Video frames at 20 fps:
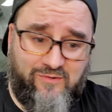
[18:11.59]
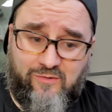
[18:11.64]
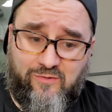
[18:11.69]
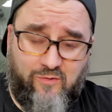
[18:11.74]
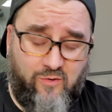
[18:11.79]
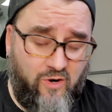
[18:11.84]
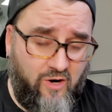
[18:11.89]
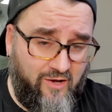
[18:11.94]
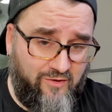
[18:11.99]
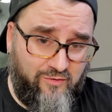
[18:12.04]
There
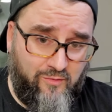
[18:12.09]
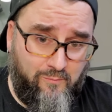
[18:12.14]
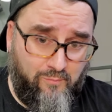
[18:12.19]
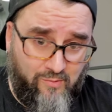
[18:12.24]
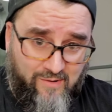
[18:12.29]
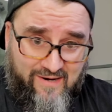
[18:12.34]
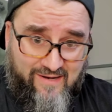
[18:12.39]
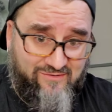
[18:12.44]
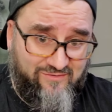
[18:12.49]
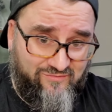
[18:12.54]
are other
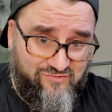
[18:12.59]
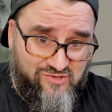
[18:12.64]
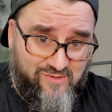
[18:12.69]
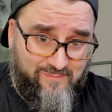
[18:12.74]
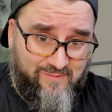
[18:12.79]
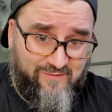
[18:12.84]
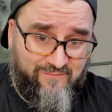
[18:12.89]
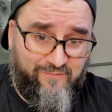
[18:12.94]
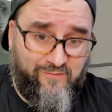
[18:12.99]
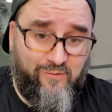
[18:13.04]
brands of
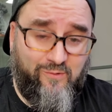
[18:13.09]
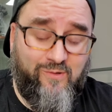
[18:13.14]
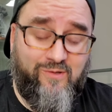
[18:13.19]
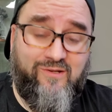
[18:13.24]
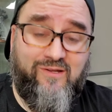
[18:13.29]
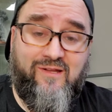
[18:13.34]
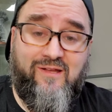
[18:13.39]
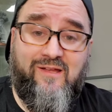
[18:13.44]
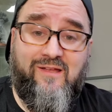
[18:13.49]
chipping fluid.